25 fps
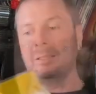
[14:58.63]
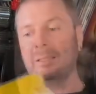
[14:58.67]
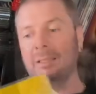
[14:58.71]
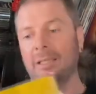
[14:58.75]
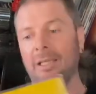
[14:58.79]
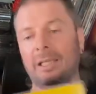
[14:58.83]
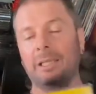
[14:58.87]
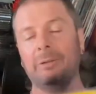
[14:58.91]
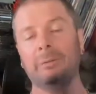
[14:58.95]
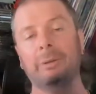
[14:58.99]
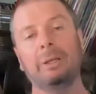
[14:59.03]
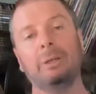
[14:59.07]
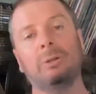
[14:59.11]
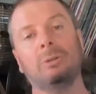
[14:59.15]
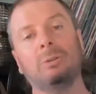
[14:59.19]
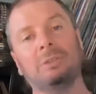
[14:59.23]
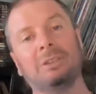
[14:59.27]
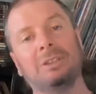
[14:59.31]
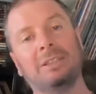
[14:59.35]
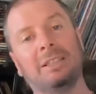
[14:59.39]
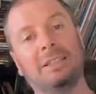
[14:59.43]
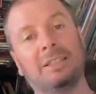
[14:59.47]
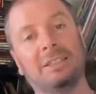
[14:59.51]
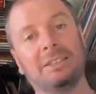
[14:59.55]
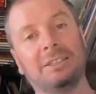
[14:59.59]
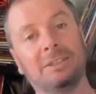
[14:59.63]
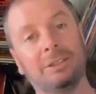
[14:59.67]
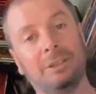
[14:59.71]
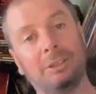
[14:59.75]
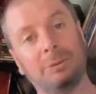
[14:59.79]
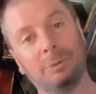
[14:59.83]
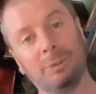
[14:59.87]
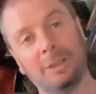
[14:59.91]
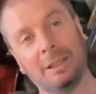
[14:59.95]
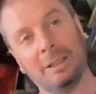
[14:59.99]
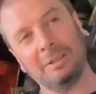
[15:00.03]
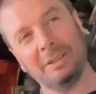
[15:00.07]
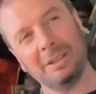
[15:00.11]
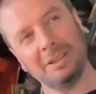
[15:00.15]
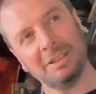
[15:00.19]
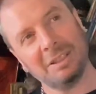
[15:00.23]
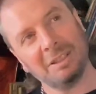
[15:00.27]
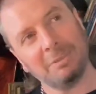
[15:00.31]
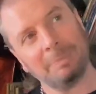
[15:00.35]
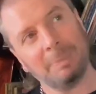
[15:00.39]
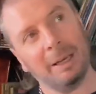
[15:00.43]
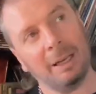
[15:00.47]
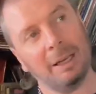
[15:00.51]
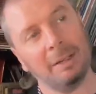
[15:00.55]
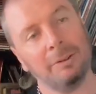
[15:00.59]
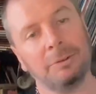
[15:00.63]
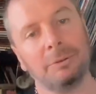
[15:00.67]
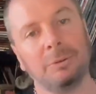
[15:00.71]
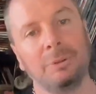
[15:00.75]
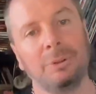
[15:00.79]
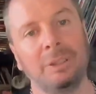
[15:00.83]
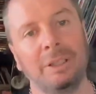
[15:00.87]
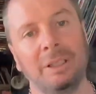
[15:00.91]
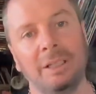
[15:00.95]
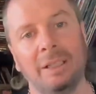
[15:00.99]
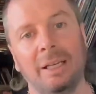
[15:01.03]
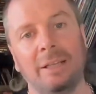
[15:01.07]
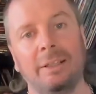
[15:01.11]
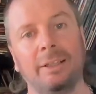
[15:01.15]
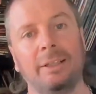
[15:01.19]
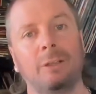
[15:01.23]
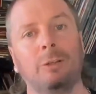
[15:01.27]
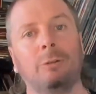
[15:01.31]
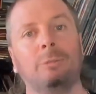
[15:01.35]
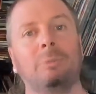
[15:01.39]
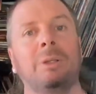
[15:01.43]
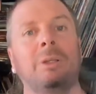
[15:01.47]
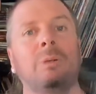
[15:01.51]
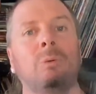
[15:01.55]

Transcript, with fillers: Anyway, all done. So uh, this is part three and there'll be